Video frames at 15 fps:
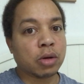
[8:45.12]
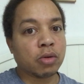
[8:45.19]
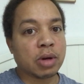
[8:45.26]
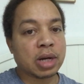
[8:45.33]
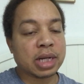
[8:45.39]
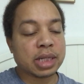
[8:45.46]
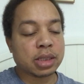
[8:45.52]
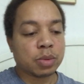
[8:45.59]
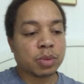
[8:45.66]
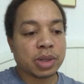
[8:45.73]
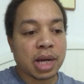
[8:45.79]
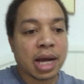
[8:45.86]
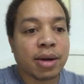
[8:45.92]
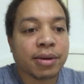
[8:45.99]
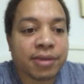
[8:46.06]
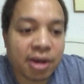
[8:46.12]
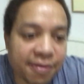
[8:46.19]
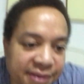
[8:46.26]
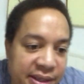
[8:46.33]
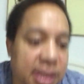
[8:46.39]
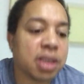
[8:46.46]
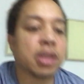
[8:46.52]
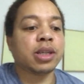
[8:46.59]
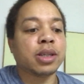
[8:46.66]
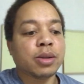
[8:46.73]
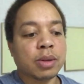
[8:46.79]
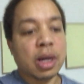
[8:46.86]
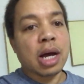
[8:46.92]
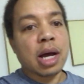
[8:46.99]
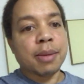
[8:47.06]
Righties, we're out of coffee,
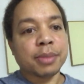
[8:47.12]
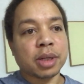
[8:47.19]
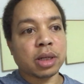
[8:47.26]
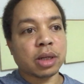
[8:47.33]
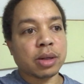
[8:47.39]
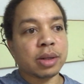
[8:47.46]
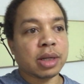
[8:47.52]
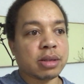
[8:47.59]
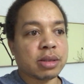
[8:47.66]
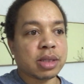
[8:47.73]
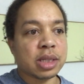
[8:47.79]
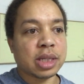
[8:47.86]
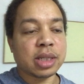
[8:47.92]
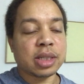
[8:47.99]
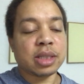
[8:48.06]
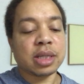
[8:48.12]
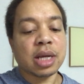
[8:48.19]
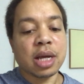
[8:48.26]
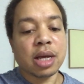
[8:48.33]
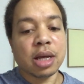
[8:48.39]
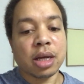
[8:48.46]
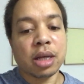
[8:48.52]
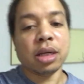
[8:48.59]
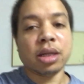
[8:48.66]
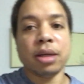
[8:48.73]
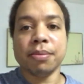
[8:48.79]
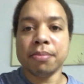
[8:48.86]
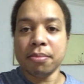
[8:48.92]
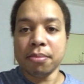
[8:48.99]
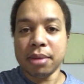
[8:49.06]
so I'm gonna go downstairs and
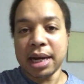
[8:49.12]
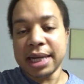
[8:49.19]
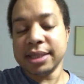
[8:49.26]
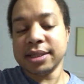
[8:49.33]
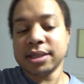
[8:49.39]
buy